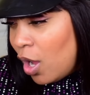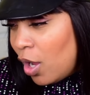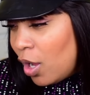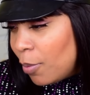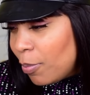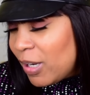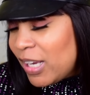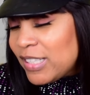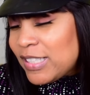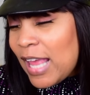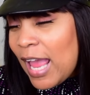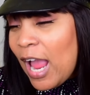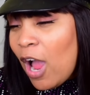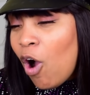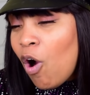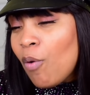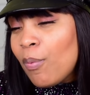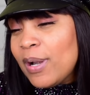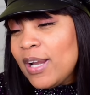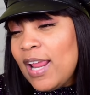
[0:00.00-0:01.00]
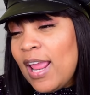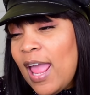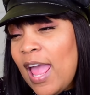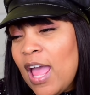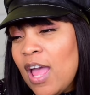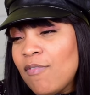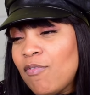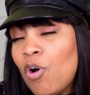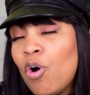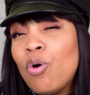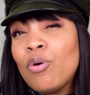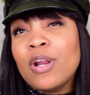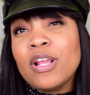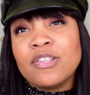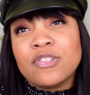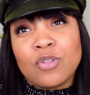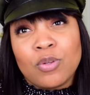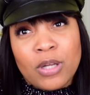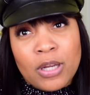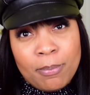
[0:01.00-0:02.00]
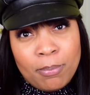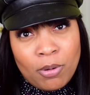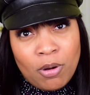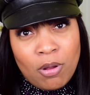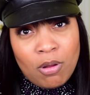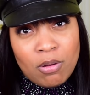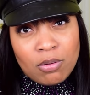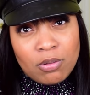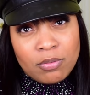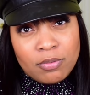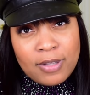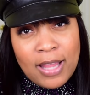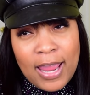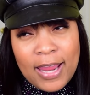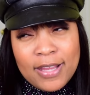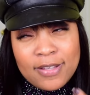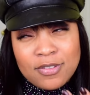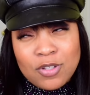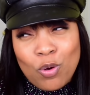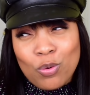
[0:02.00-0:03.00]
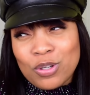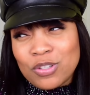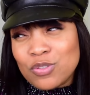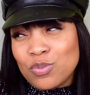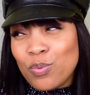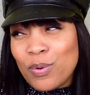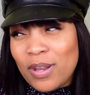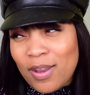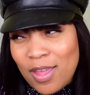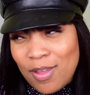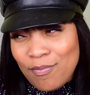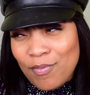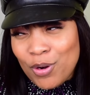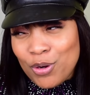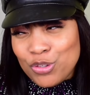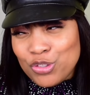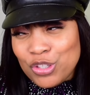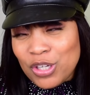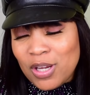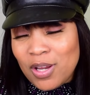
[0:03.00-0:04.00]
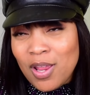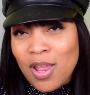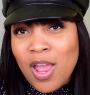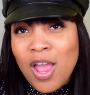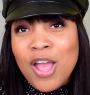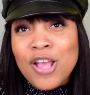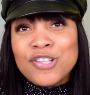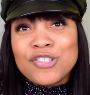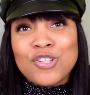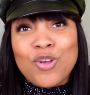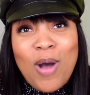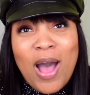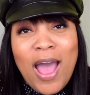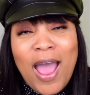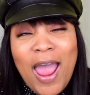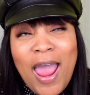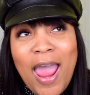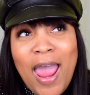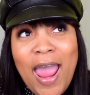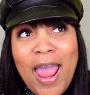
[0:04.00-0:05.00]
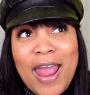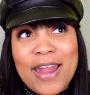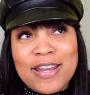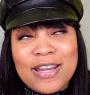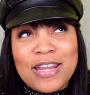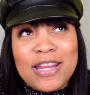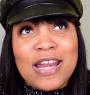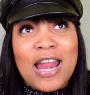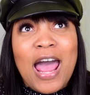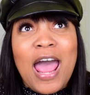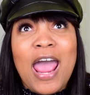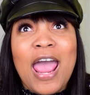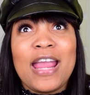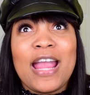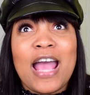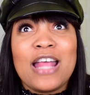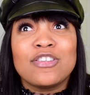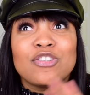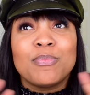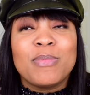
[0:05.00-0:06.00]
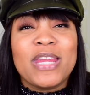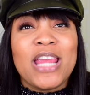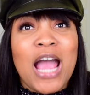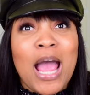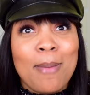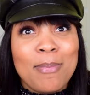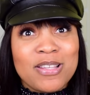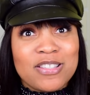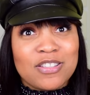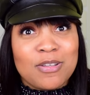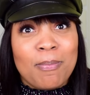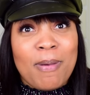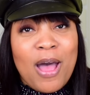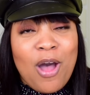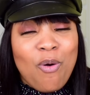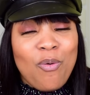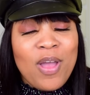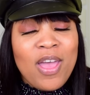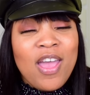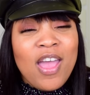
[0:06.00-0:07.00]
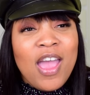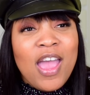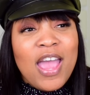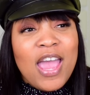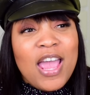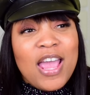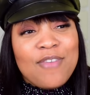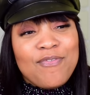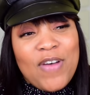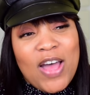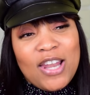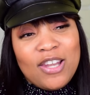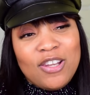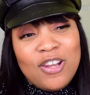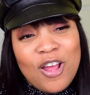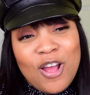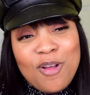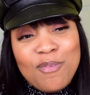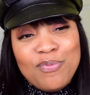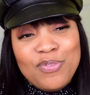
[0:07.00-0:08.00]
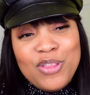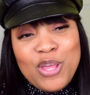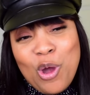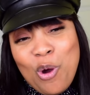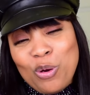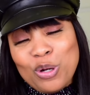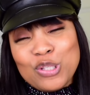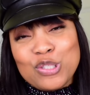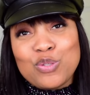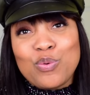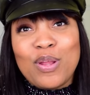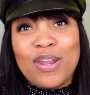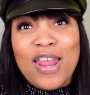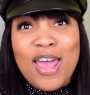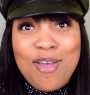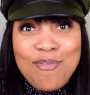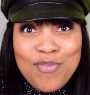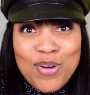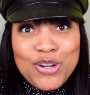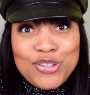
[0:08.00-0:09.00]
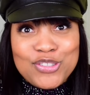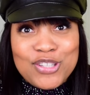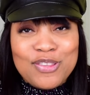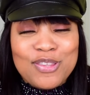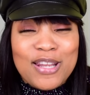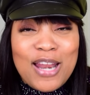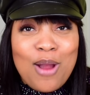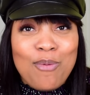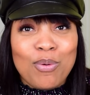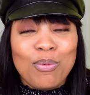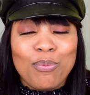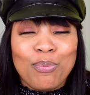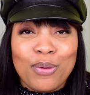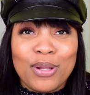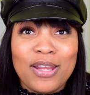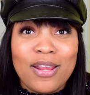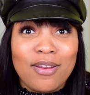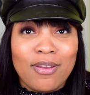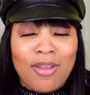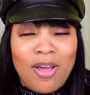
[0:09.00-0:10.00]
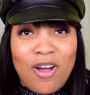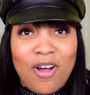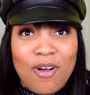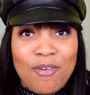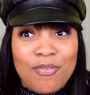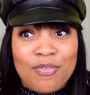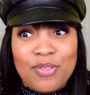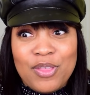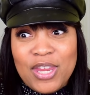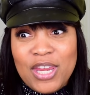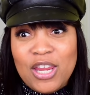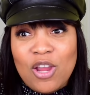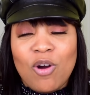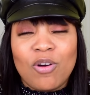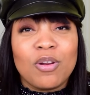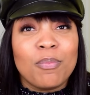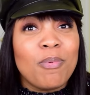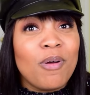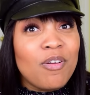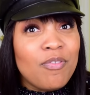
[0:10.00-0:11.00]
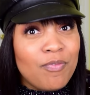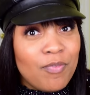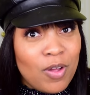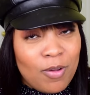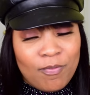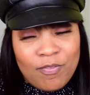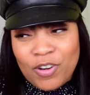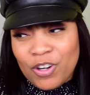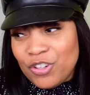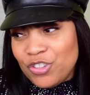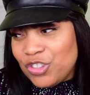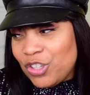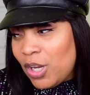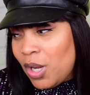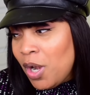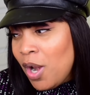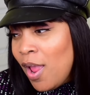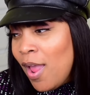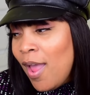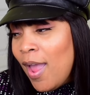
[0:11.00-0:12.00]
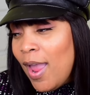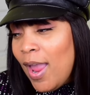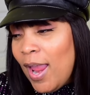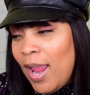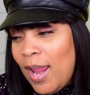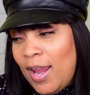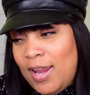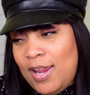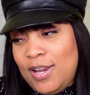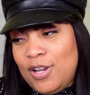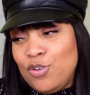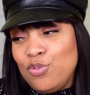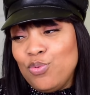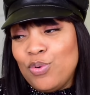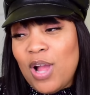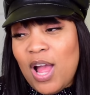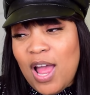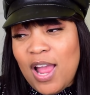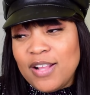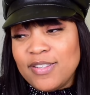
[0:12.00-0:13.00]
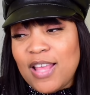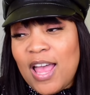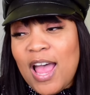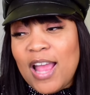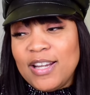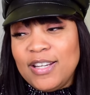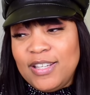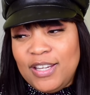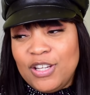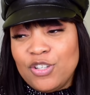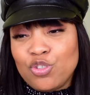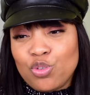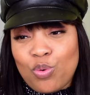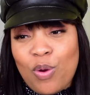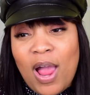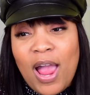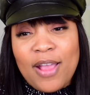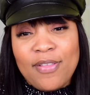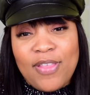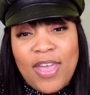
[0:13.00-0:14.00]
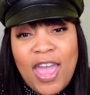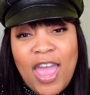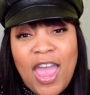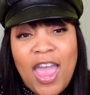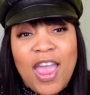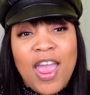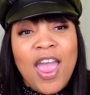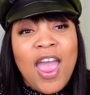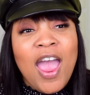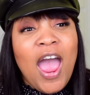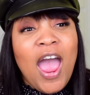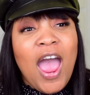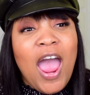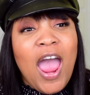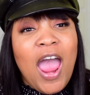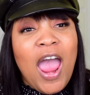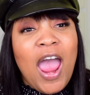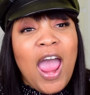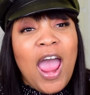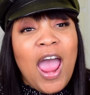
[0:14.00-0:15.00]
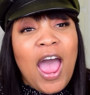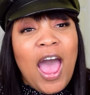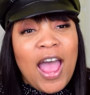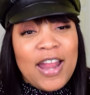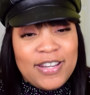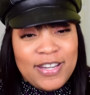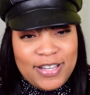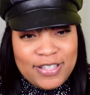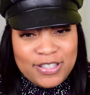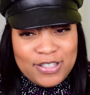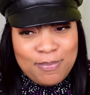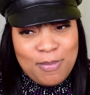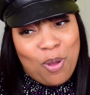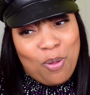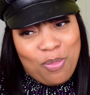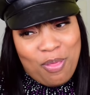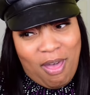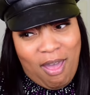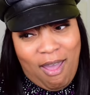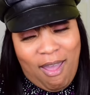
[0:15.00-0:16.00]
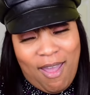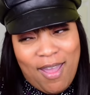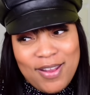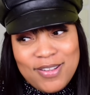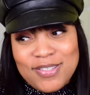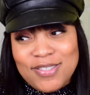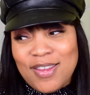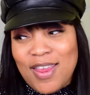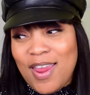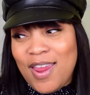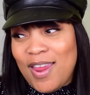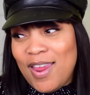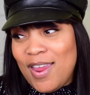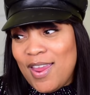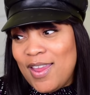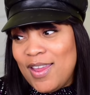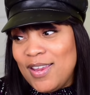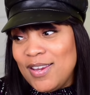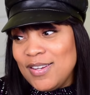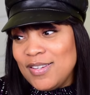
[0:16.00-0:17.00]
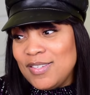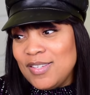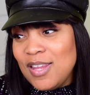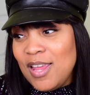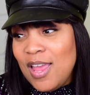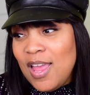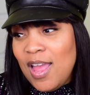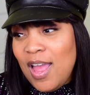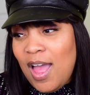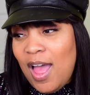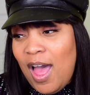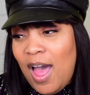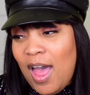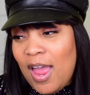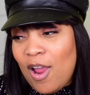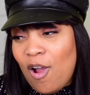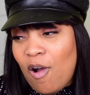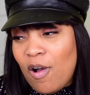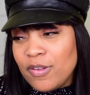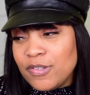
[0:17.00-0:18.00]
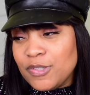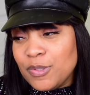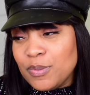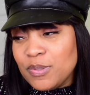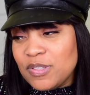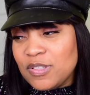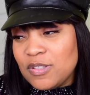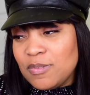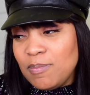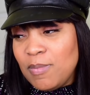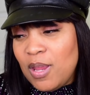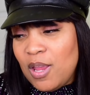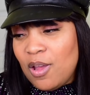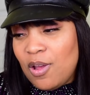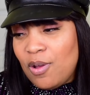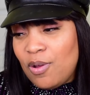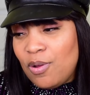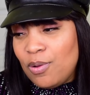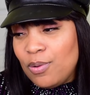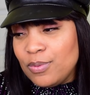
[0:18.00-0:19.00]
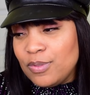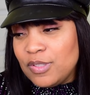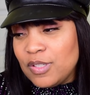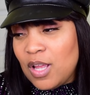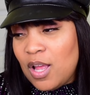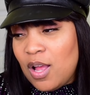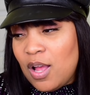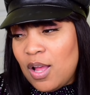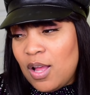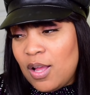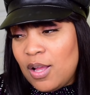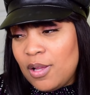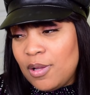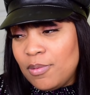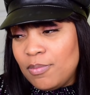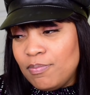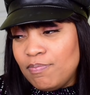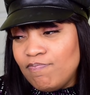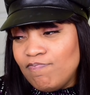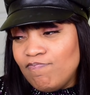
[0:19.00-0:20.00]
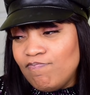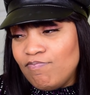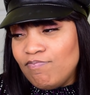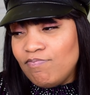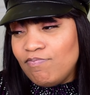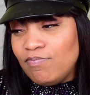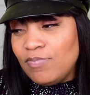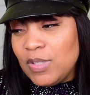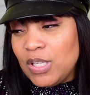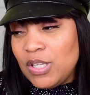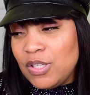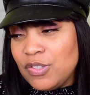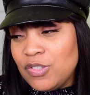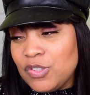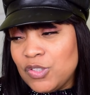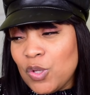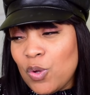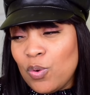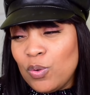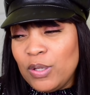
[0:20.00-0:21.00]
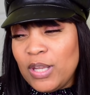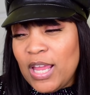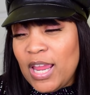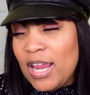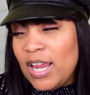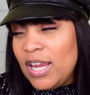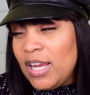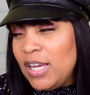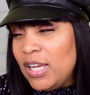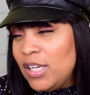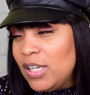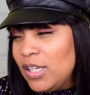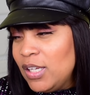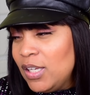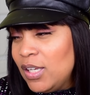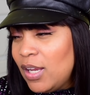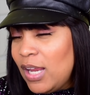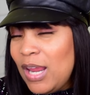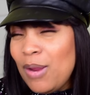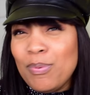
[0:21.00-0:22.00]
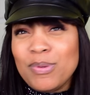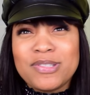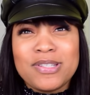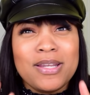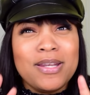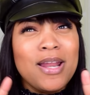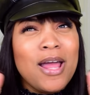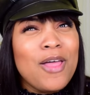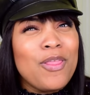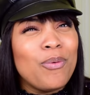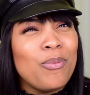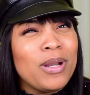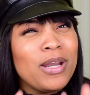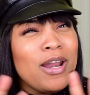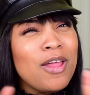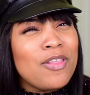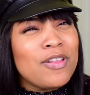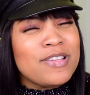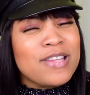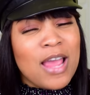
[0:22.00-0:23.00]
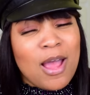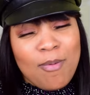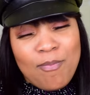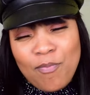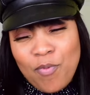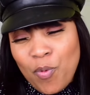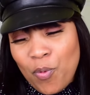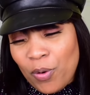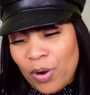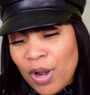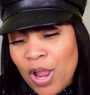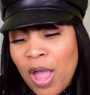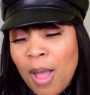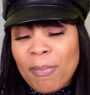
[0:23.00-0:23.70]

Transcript: Because I already have Eau de Soleil Blanc that is the Eau de Toilette version. So I had got so many comments about if I love the Eau de Toilette version, that I would really love the Eau de Parfum version. And you guys, I did try that. I did smell that, and I also smelled Soleil. It was another one, another time for it.